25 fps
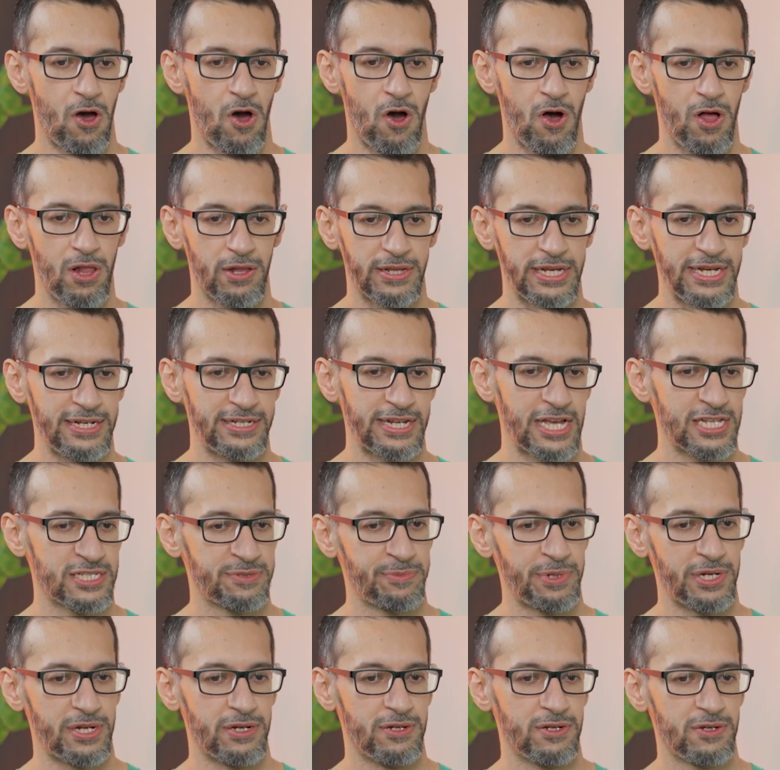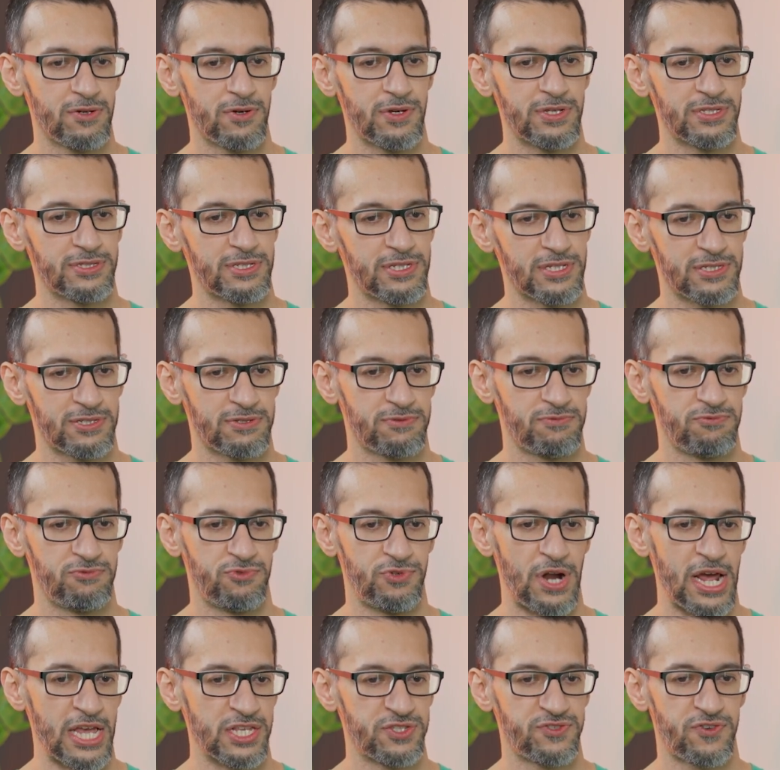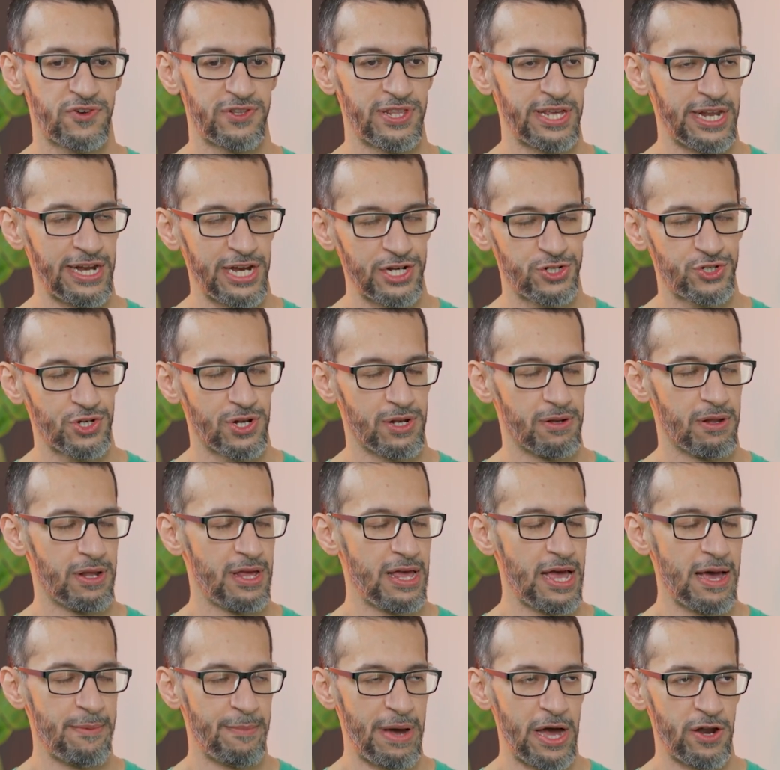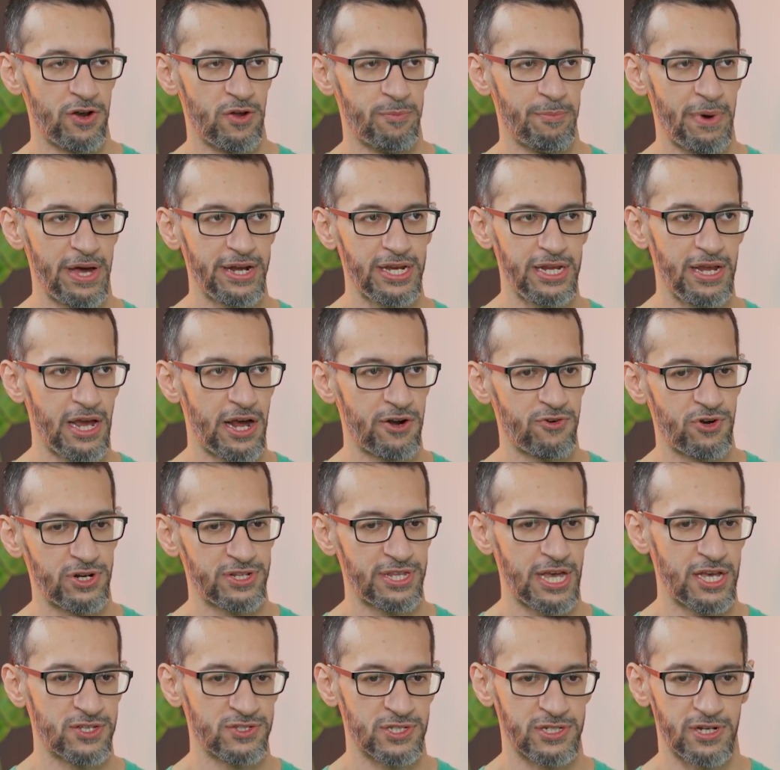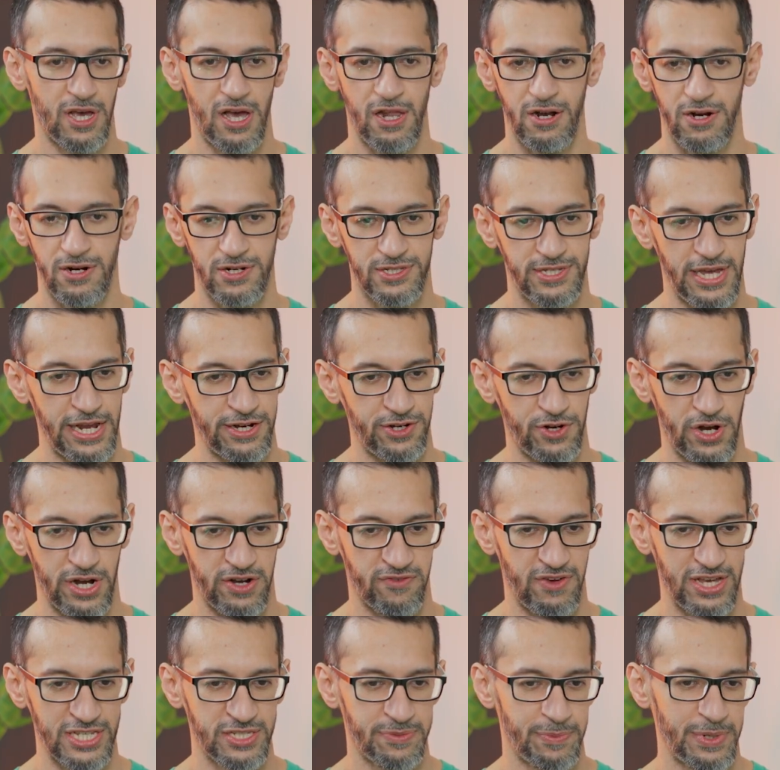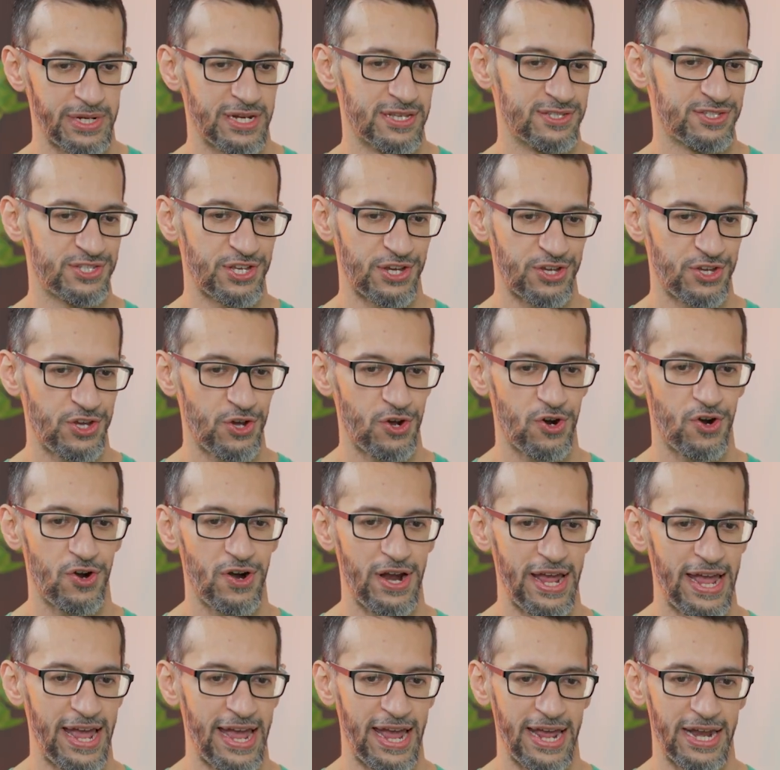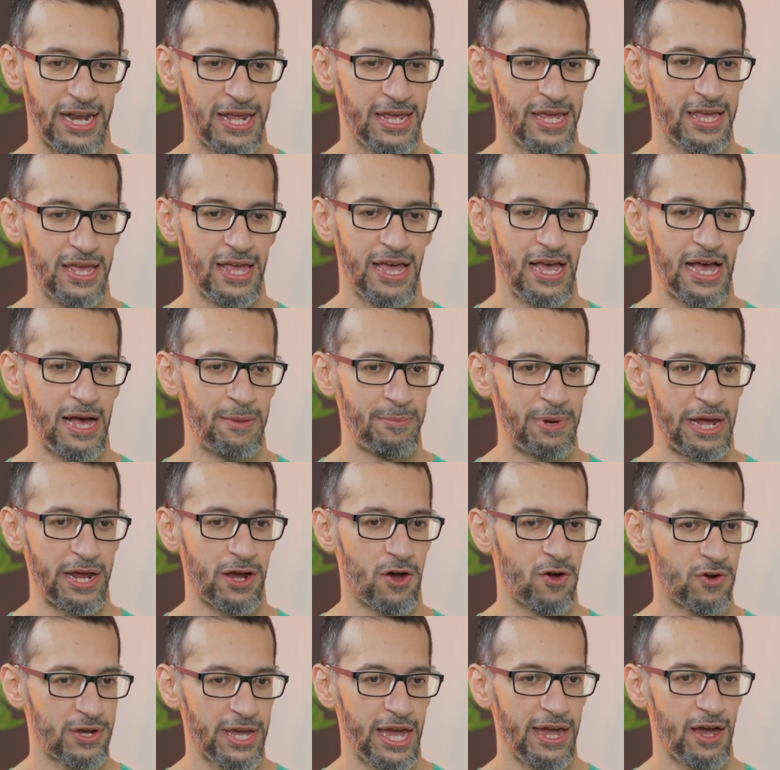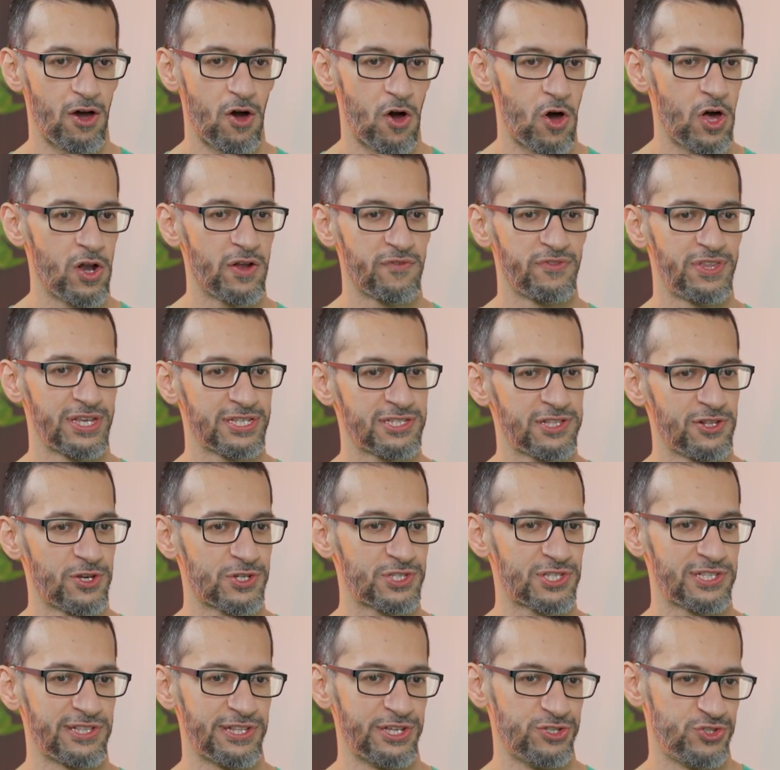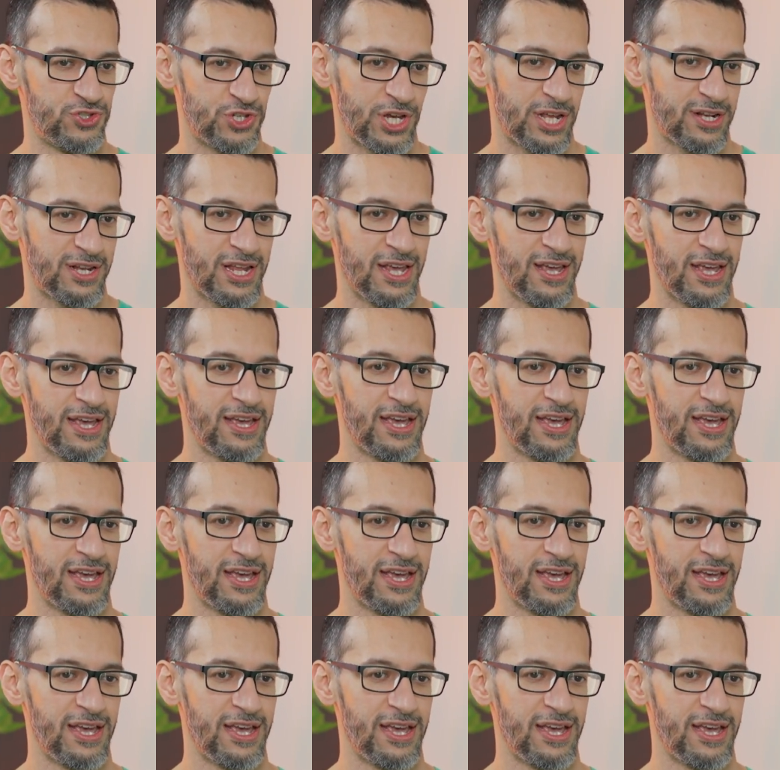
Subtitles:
all he tells me to do is just transfer the initial amount of money, $100,000, and your investment is secure. And I'm like, okay, all of this looks legit.